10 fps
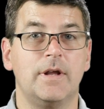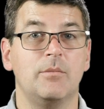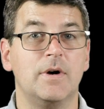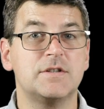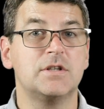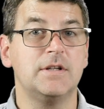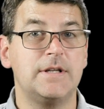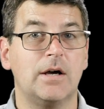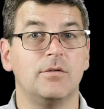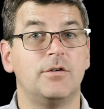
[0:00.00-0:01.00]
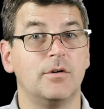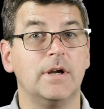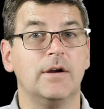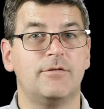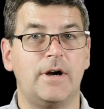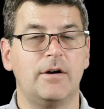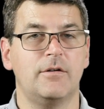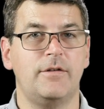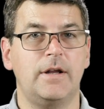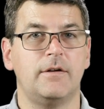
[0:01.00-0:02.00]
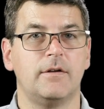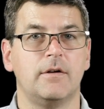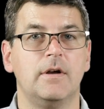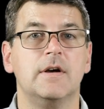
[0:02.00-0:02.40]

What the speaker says: that must shut down during a fire event,